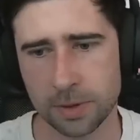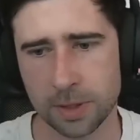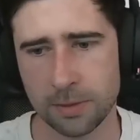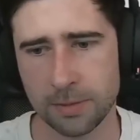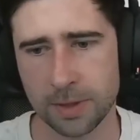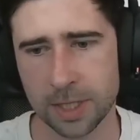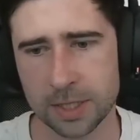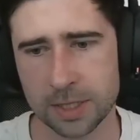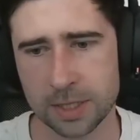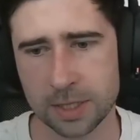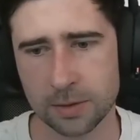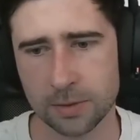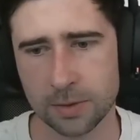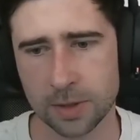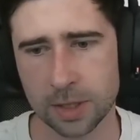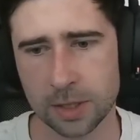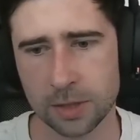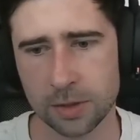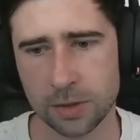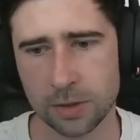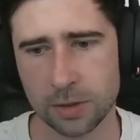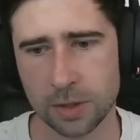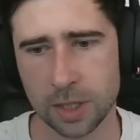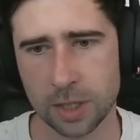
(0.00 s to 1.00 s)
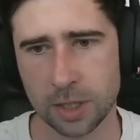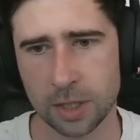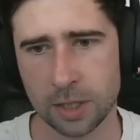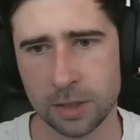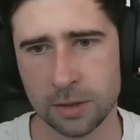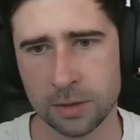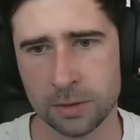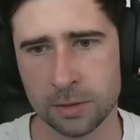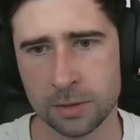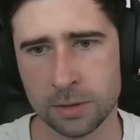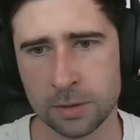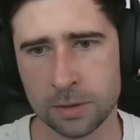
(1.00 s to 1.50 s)
the best thing we can do right
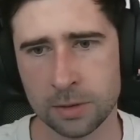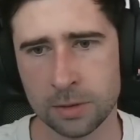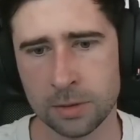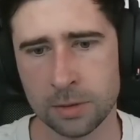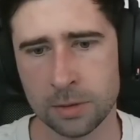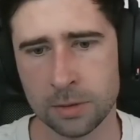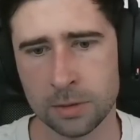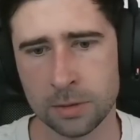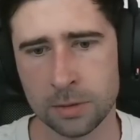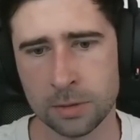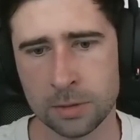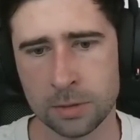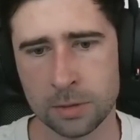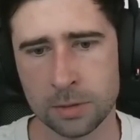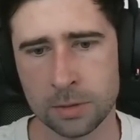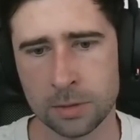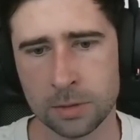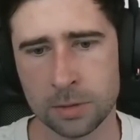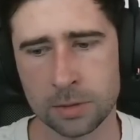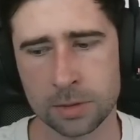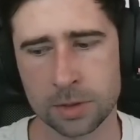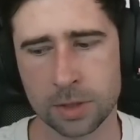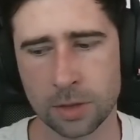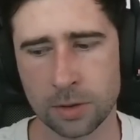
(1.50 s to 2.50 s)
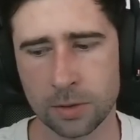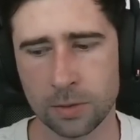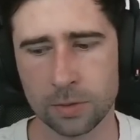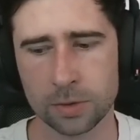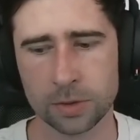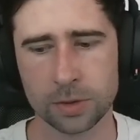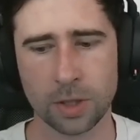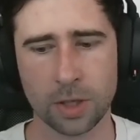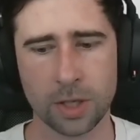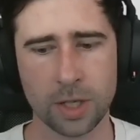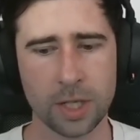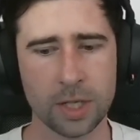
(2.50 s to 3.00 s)
now. So
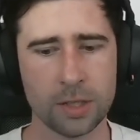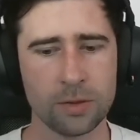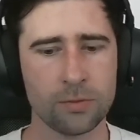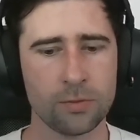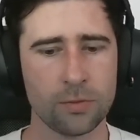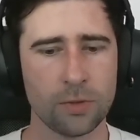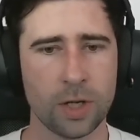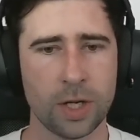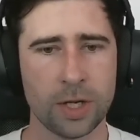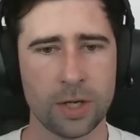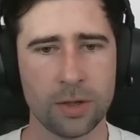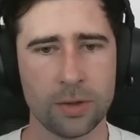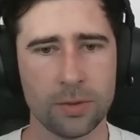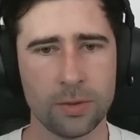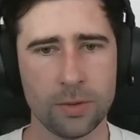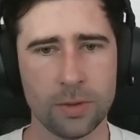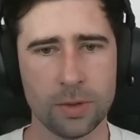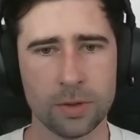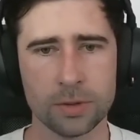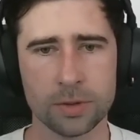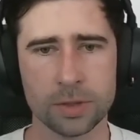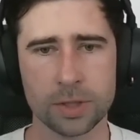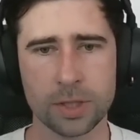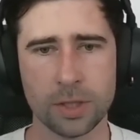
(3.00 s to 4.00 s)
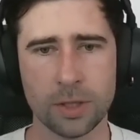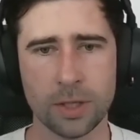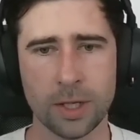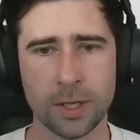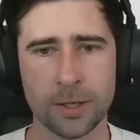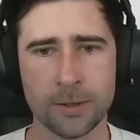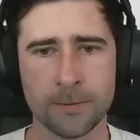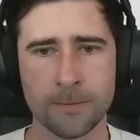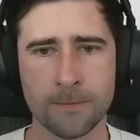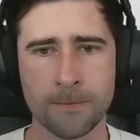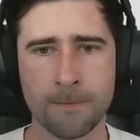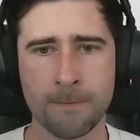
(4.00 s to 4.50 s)
we'll go ahead and Rhino on
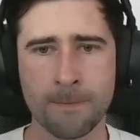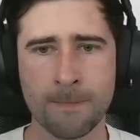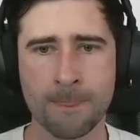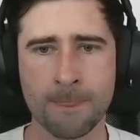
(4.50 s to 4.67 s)
Titan.